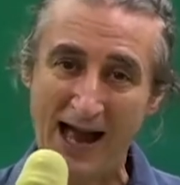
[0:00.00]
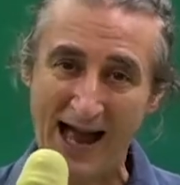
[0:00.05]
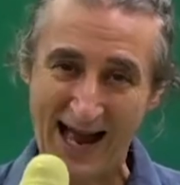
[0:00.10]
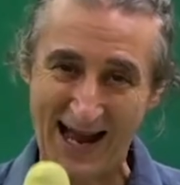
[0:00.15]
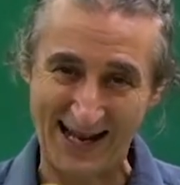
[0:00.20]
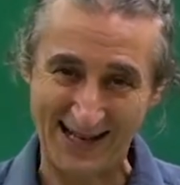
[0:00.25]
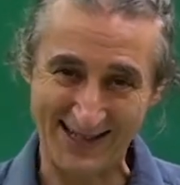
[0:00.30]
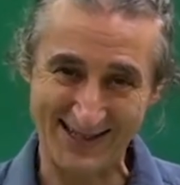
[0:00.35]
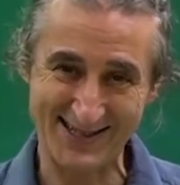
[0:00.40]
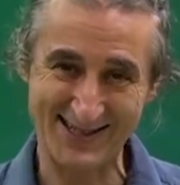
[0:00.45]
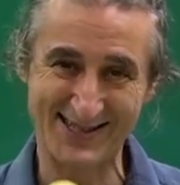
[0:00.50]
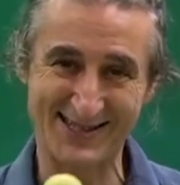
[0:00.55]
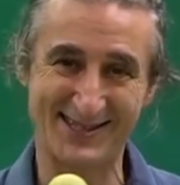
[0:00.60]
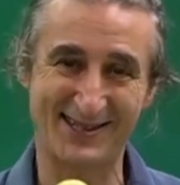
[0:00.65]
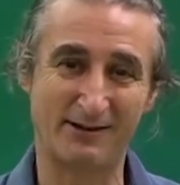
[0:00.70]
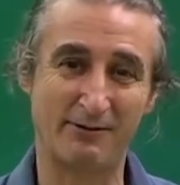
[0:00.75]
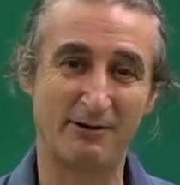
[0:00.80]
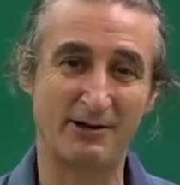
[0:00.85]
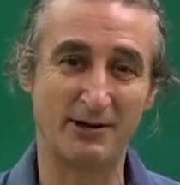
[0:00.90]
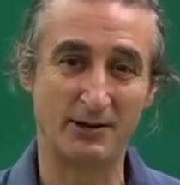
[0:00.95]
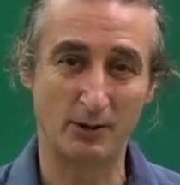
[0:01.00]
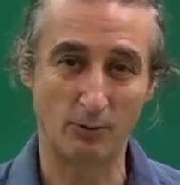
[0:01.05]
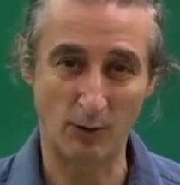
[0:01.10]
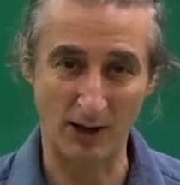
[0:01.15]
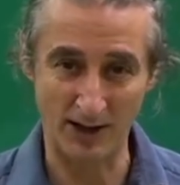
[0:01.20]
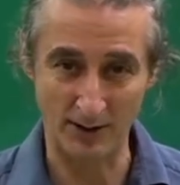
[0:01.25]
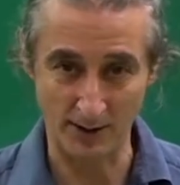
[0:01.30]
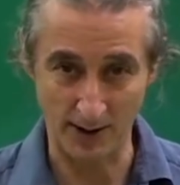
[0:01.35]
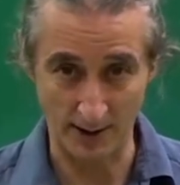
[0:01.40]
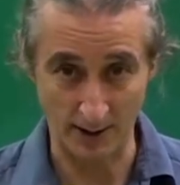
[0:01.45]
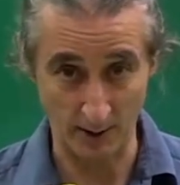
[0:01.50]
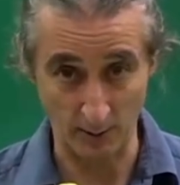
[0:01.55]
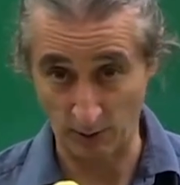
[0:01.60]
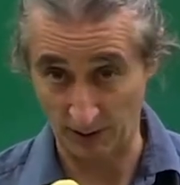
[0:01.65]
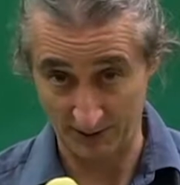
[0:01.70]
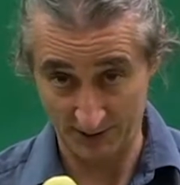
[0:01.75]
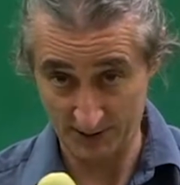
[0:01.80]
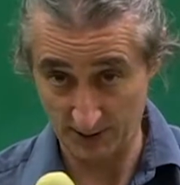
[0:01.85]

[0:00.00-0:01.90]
answer in the way that they want.